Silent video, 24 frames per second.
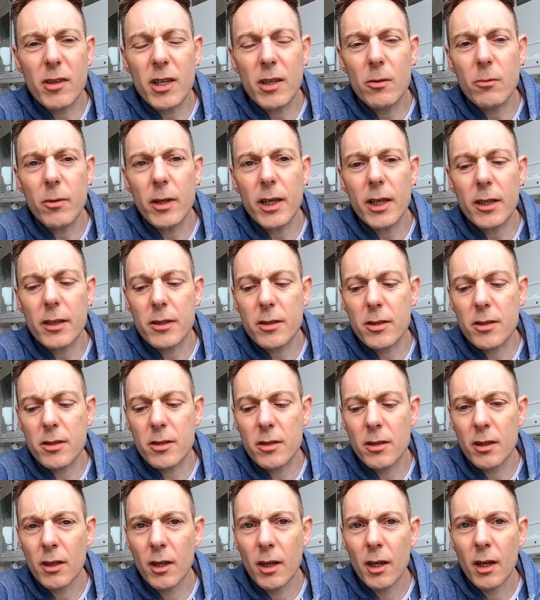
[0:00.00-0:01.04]
three
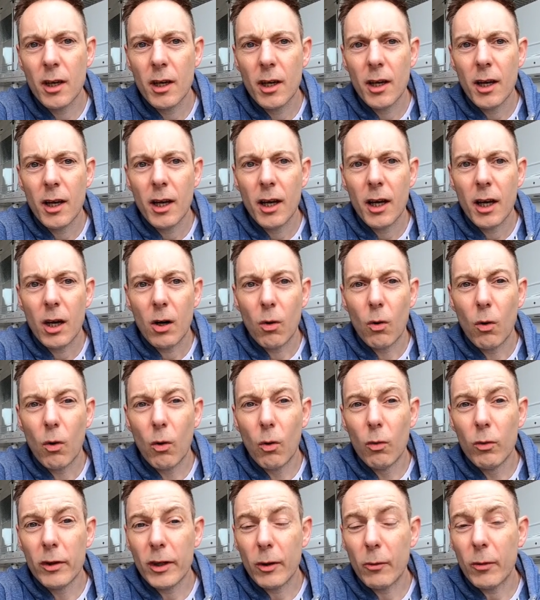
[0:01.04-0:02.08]
weeks
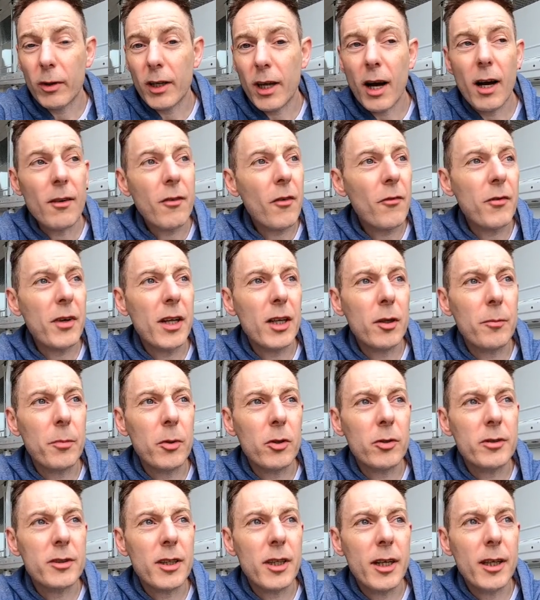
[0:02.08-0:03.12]
only when I have
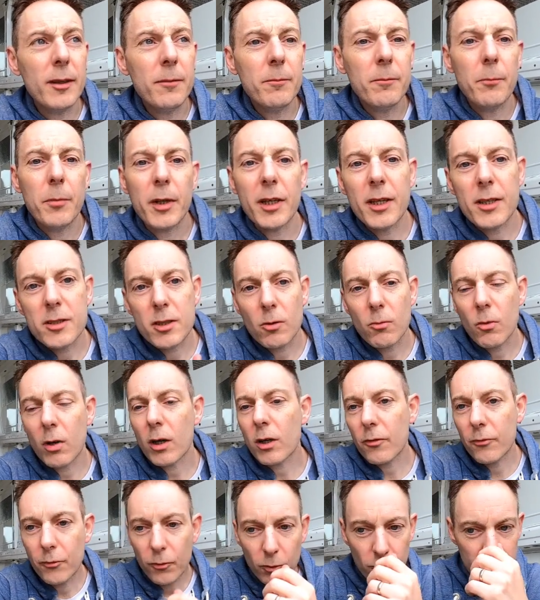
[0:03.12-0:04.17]
available time because I
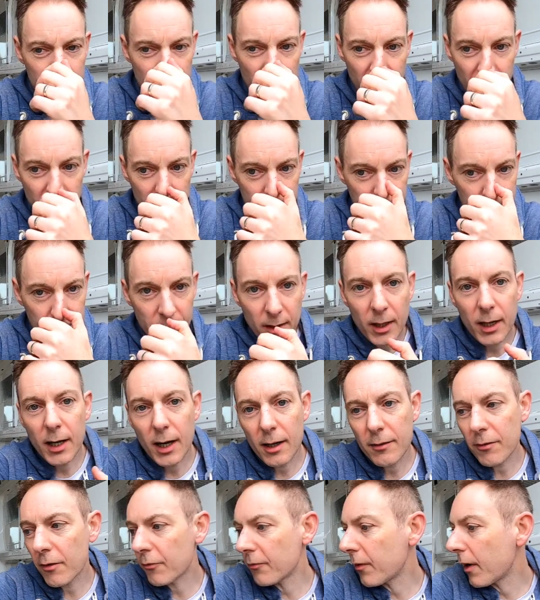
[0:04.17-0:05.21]
work full time, I
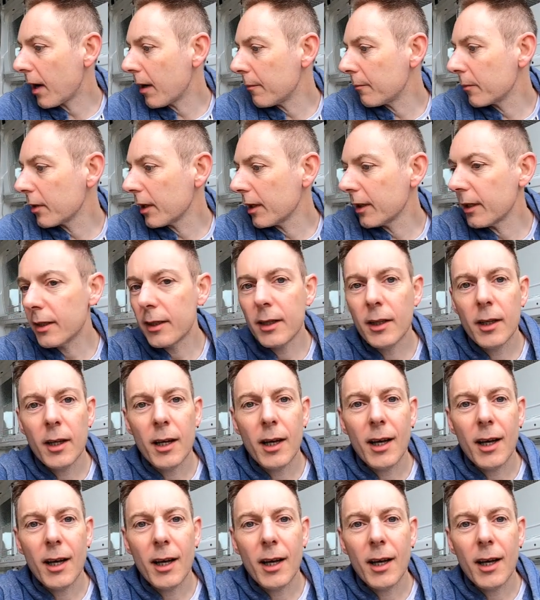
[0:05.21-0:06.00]
have a family,